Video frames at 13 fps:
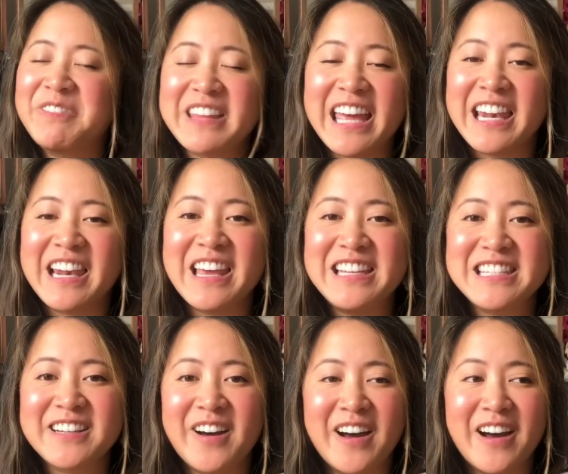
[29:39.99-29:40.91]
and learnt
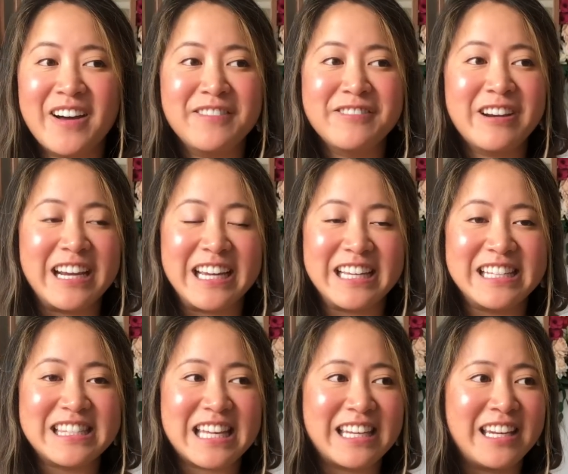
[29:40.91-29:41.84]
to carve
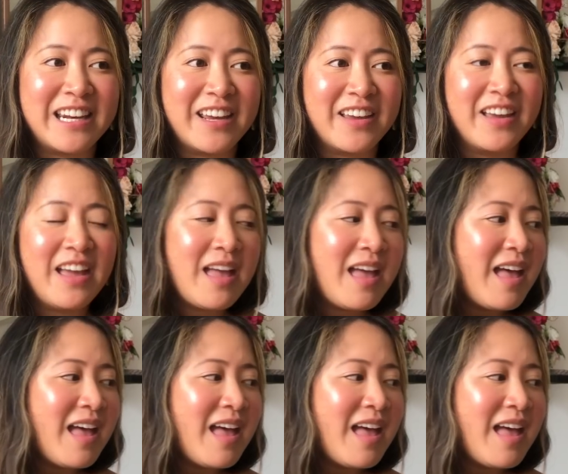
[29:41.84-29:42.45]
rings, and you know,